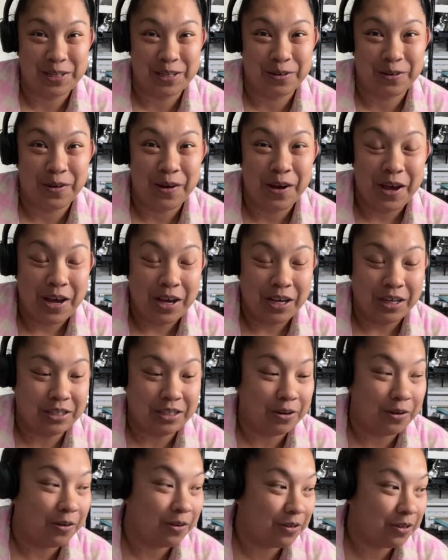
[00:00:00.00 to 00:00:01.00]
to.
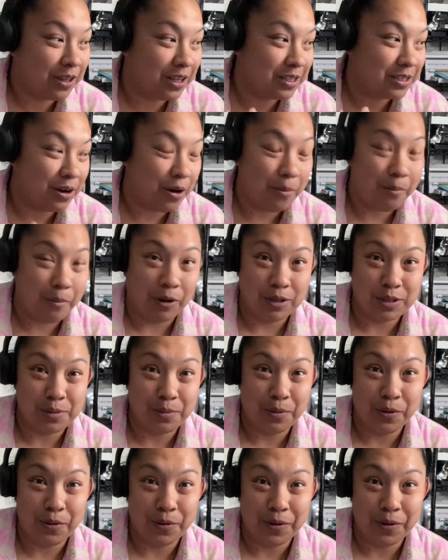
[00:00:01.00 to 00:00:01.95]
So these are multiple